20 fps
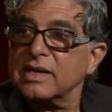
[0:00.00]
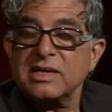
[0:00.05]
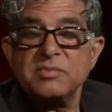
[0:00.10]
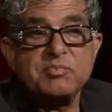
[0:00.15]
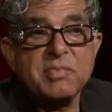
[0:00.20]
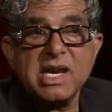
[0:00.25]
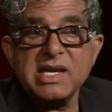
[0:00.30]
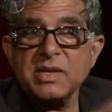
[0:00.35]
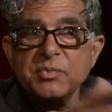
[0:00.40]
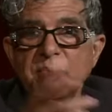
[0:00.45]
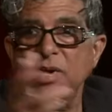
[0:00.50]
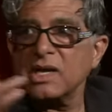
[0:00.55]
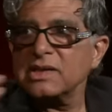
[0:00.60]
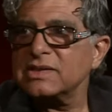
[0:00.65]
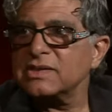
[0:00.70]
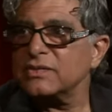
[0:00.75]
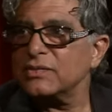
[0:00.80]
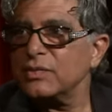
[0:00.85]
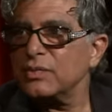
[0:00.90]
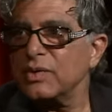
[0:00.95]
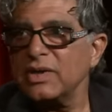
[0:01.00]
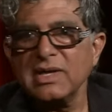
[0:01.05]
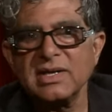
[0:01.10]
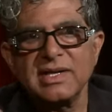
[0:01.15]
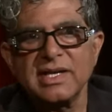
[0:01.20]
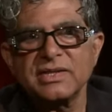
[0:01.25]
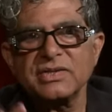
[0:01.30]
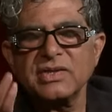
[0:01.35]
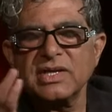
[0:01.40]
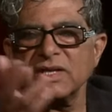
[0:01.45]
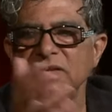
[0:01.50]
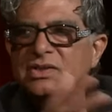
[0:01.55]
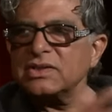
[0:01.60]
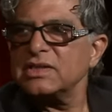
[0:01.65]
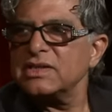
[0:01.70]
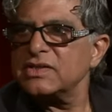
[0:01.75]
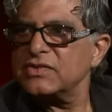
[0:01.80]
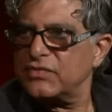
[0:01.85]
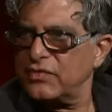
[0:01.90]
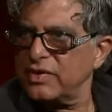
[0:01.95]
In many parts of the world,
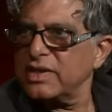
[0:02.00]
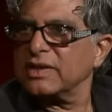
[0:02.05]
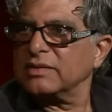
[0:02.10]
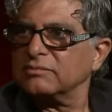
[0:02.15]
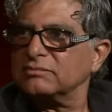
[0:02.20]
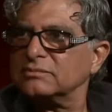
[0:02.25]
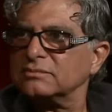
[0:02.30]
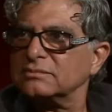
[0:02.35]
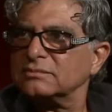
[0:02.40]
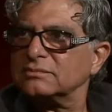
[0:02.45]
education is free.